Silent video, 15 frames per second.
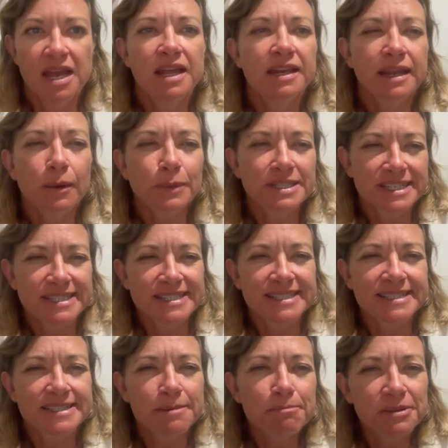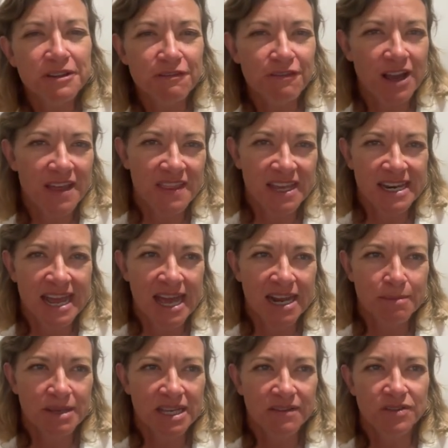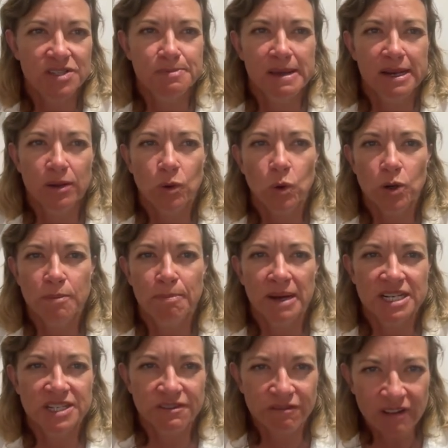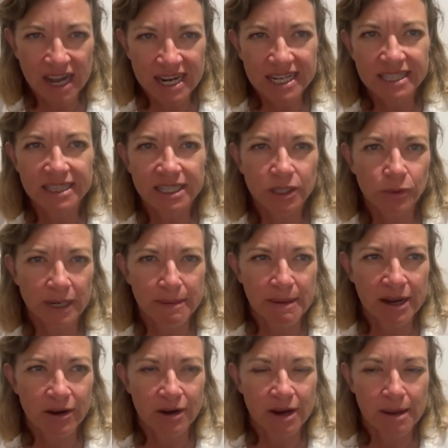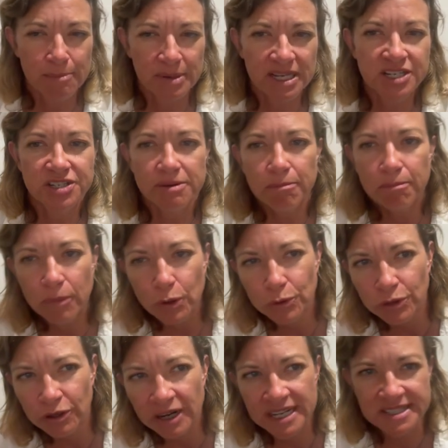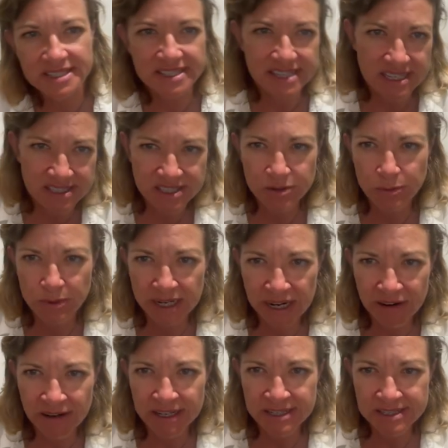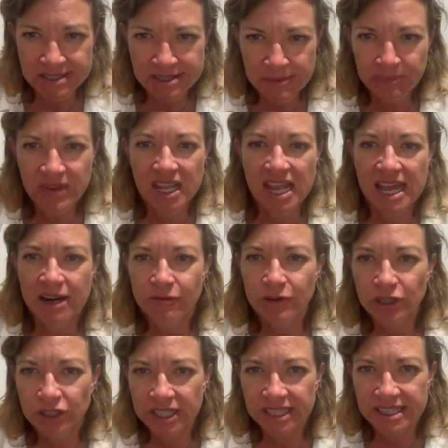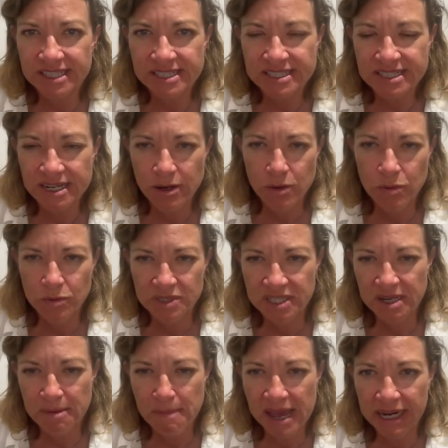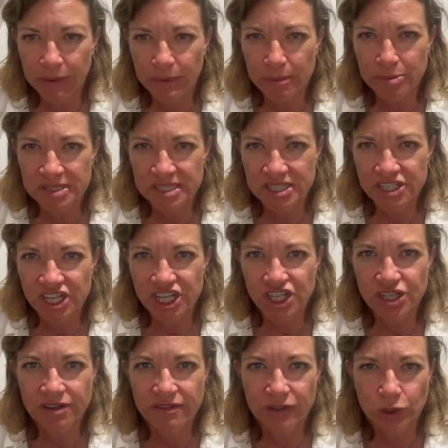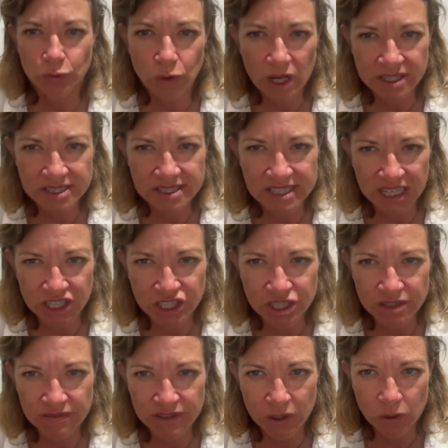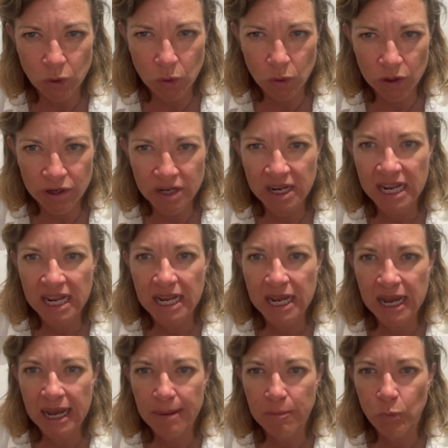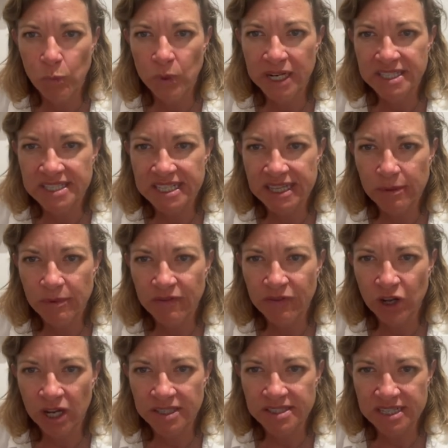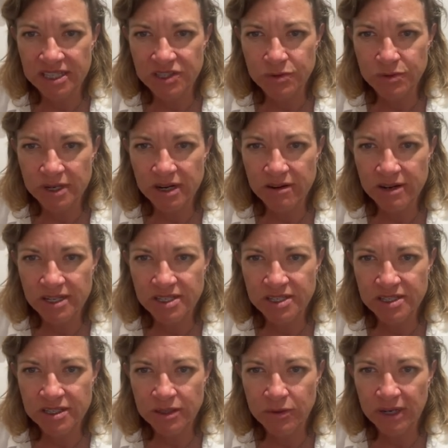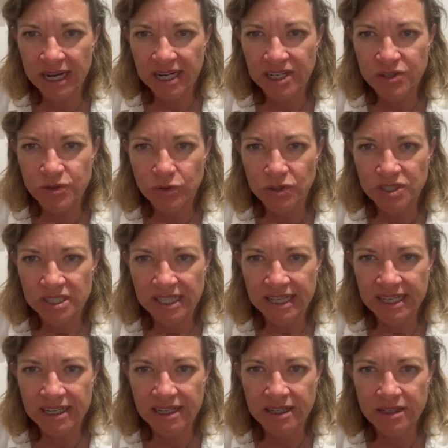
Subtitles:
Now we tend to simplify the anatomy of the spinal cord by dividing the gray matter up into motor and sensory areas. And if we look at this schematic representation of a cross-section of the cord, we can see that we've got sensory areas located dorsally,